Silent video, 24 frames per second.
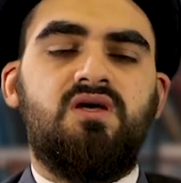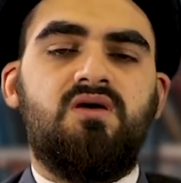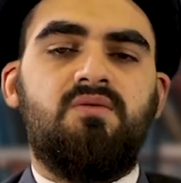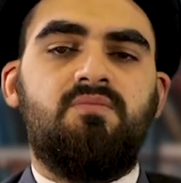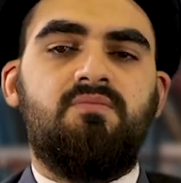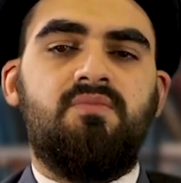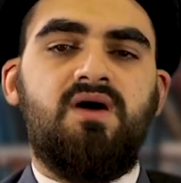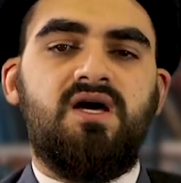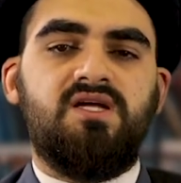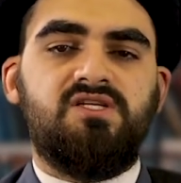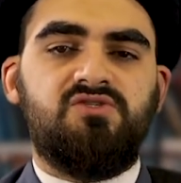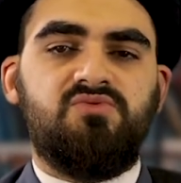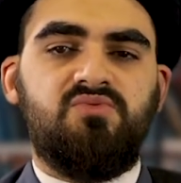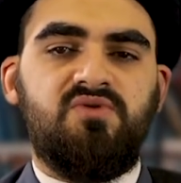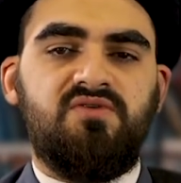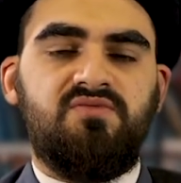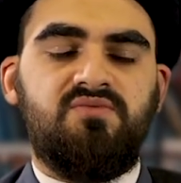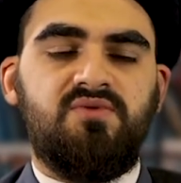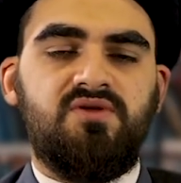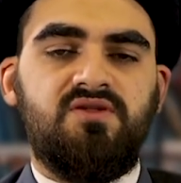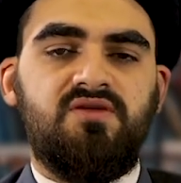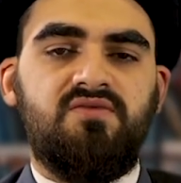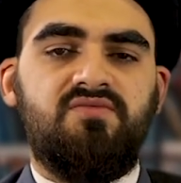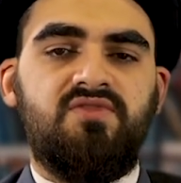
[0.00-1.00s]
match with
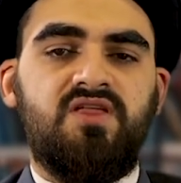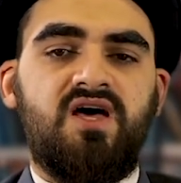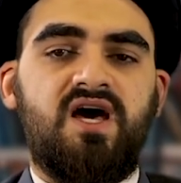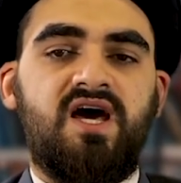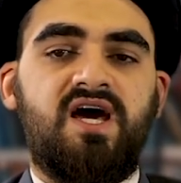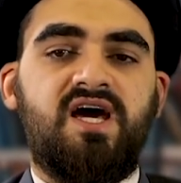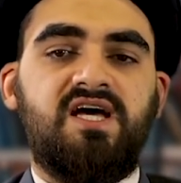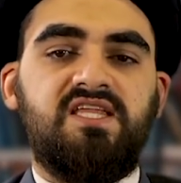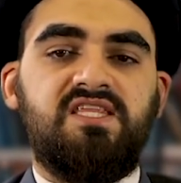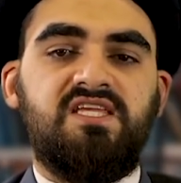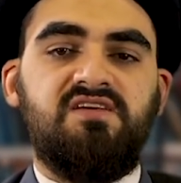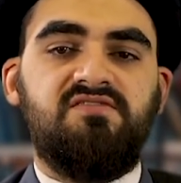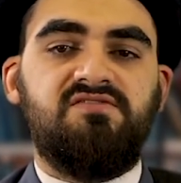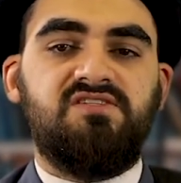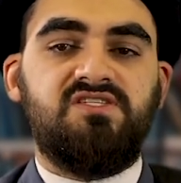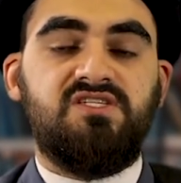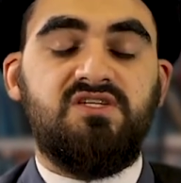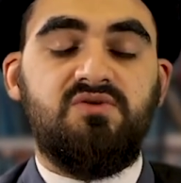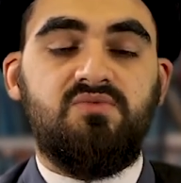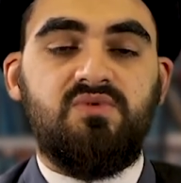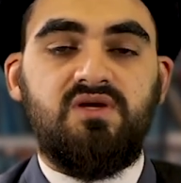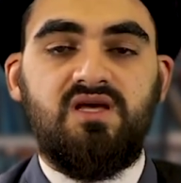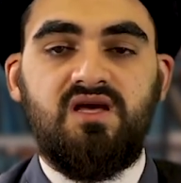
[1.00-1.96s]
one of the hadiths that we